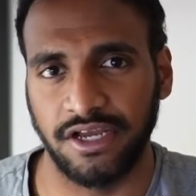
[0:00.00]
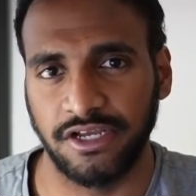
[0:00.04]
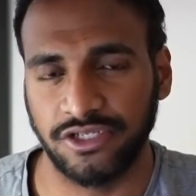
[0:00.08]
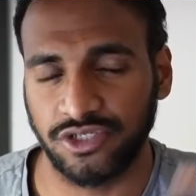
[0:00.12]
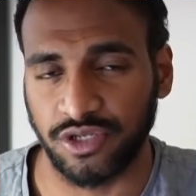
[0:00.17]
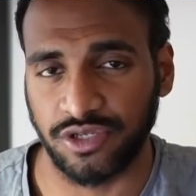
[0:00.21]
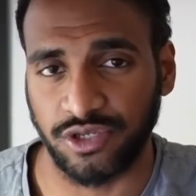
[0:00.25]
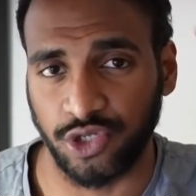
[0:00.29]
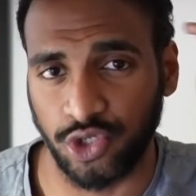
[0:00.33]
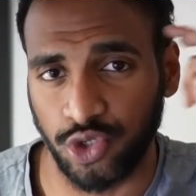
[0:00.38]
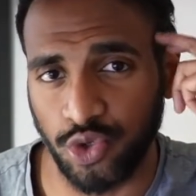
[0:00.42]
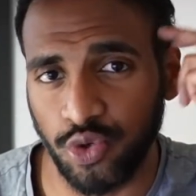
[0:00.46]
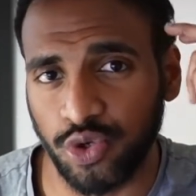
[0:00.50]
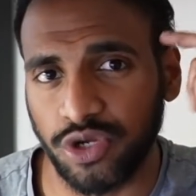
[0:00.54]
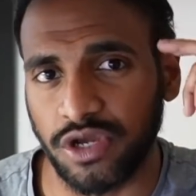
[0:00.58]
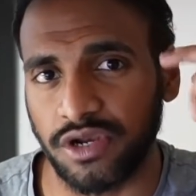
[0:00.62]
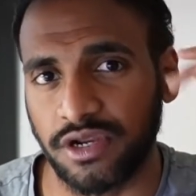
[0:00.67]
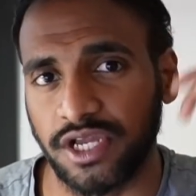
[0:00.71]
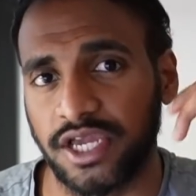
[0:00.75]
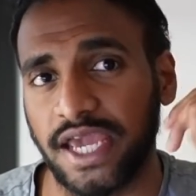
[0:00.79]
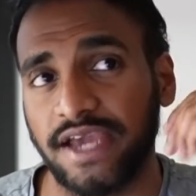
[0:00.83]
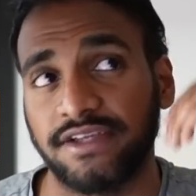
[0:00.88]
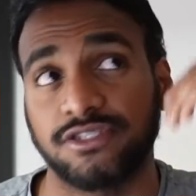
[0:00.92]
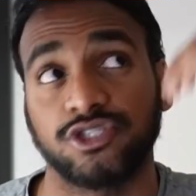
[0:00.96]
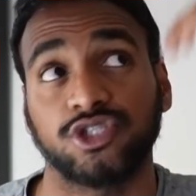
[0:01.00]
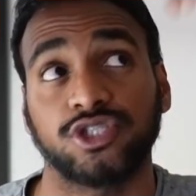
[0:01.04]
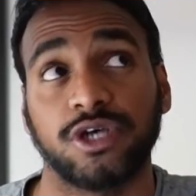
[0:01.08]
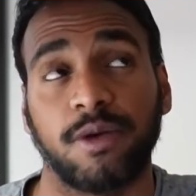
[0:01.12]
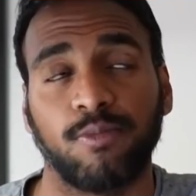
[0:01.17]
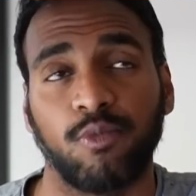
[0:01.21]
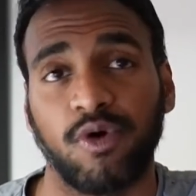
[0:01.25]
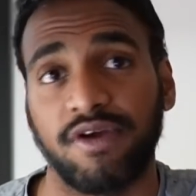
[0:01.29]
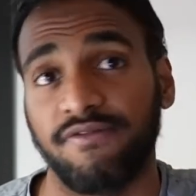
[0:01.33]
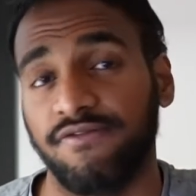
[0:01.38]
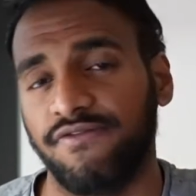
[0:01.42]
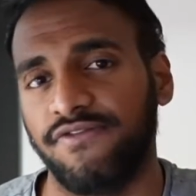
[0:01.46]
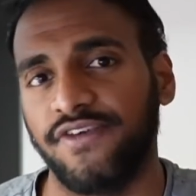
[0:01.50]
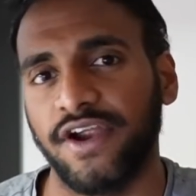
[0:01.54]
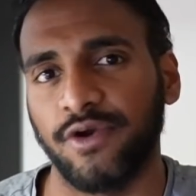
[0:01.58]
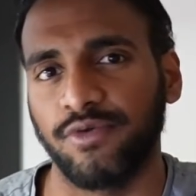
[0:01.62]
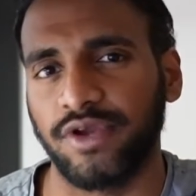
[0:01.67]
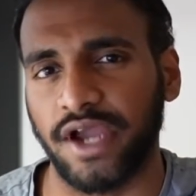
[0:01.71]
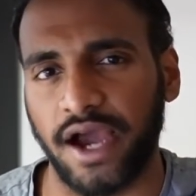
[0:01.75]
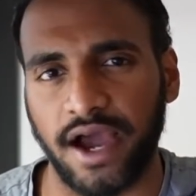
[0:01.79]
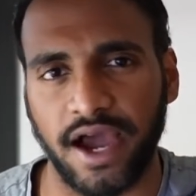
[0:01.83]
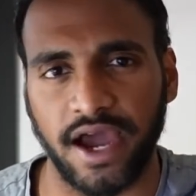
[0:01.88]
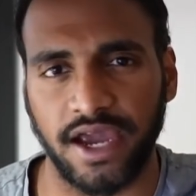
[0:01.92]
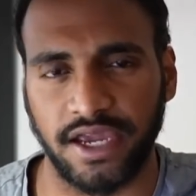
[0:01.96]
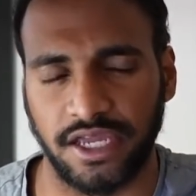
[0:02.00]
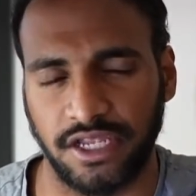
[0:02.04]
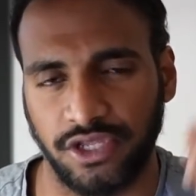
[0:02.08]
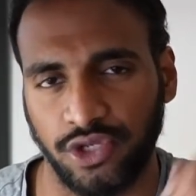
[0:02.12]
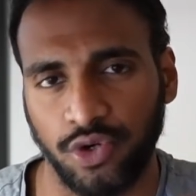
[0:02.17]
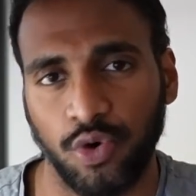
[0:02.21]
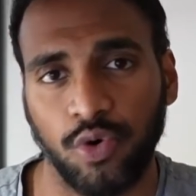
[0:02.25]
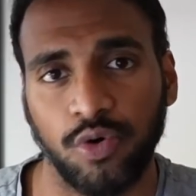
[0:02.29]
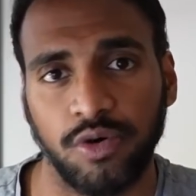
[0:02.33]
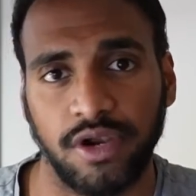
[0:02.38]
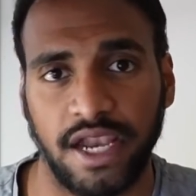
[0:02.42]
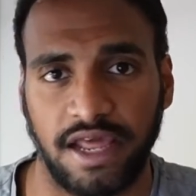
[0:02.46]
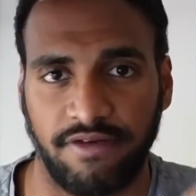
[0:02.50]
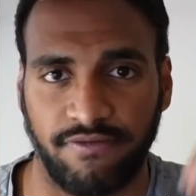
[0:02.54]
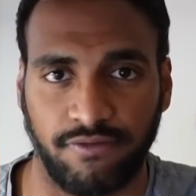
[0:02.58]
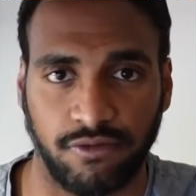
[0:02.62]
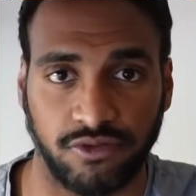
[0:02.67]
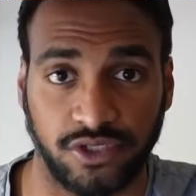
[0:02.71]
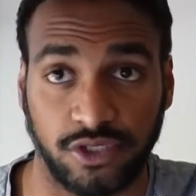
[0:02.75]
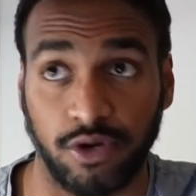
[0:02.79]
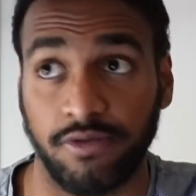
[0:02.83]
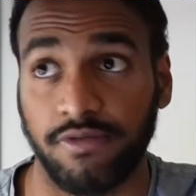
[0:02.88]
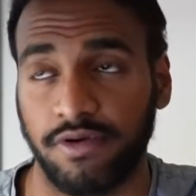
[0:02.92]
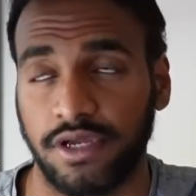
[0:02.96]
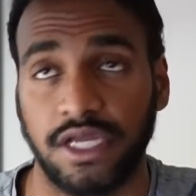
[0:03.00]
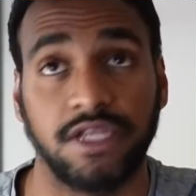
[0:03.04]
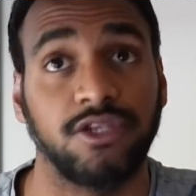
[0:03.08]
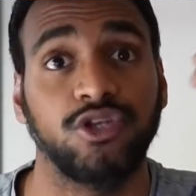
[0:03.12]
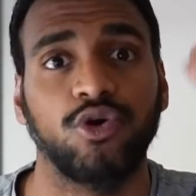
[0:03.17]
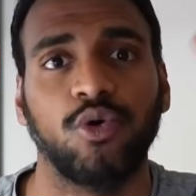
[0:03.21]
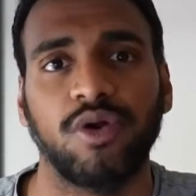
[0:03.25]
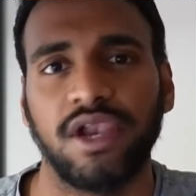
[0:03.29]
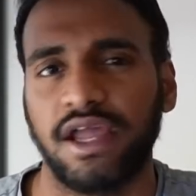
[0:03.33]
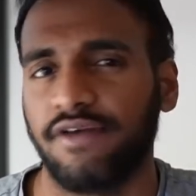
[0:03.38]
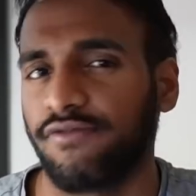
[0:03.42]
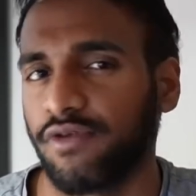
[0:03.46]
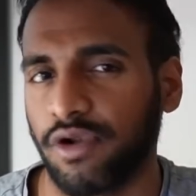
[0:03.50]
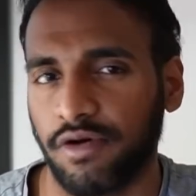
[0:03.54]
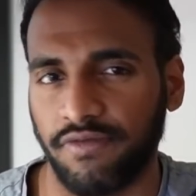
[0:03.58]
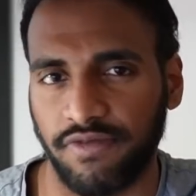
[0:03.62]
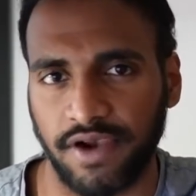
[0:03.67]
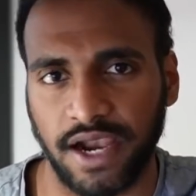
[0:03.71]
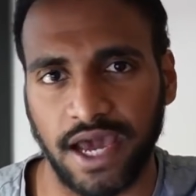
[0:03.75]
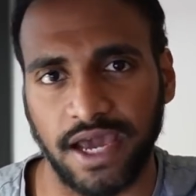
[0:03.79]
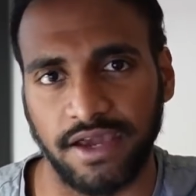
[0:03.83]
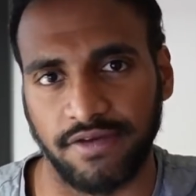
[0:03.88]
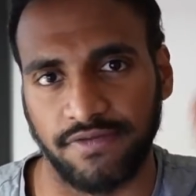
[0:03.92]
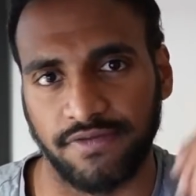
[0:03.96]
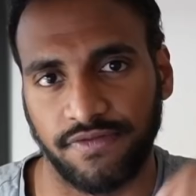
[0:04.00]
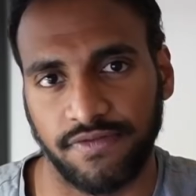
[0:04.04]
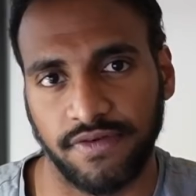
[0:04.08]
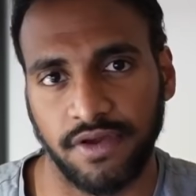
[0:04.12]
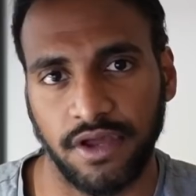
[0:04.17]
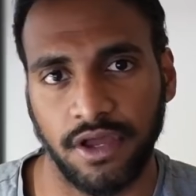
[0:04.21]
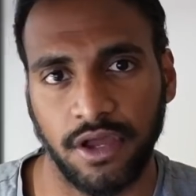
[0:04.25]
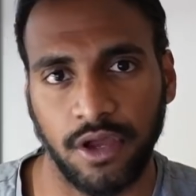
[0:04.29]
so you can get somewhere very high in your levels or in your level of life.